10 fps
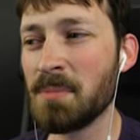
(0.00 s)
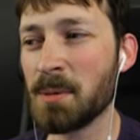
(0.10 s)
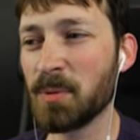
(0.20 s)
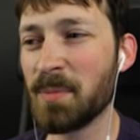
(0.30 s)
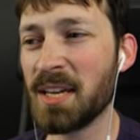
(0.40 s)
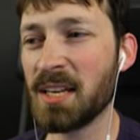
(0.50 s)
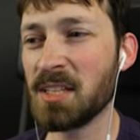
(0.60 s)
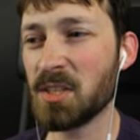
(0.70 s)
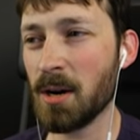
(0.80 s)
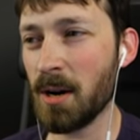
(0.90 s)
be able to make
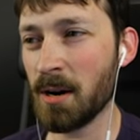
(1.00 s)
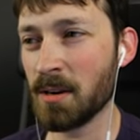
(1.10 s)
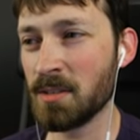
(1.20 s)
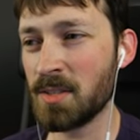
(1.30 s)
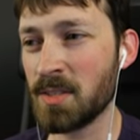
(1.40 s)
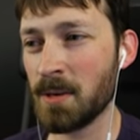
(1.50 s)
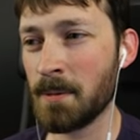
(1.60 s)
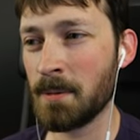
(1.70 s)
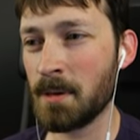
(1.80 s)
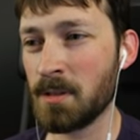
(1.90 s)
any tars.
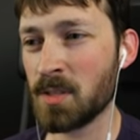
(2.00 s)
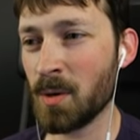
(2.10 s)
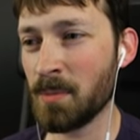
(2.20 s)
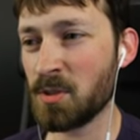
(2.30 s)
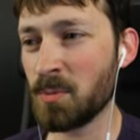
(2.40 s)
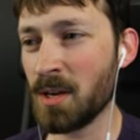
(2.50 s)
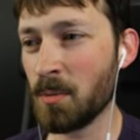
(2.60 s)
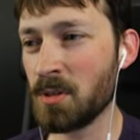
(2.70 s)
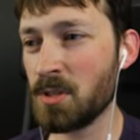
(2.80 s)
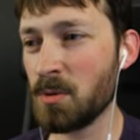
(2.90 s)
So how much do we
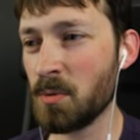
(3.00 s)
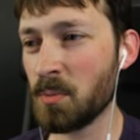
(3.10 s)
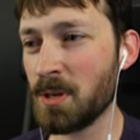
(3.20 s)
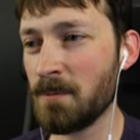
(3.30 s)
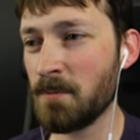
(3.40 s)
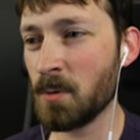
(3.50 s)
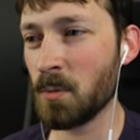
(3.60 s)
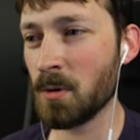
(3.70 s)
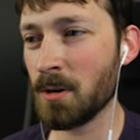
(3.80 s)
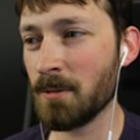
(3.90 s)
got? One, two, three,
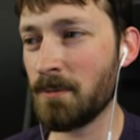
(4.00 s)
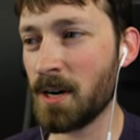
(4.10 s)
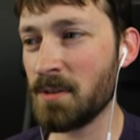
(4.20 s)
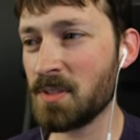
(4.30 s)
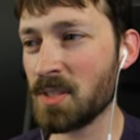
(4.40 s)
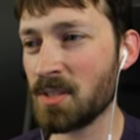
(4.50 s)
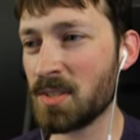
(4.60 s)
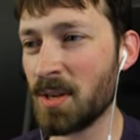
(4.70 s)
four, five, six,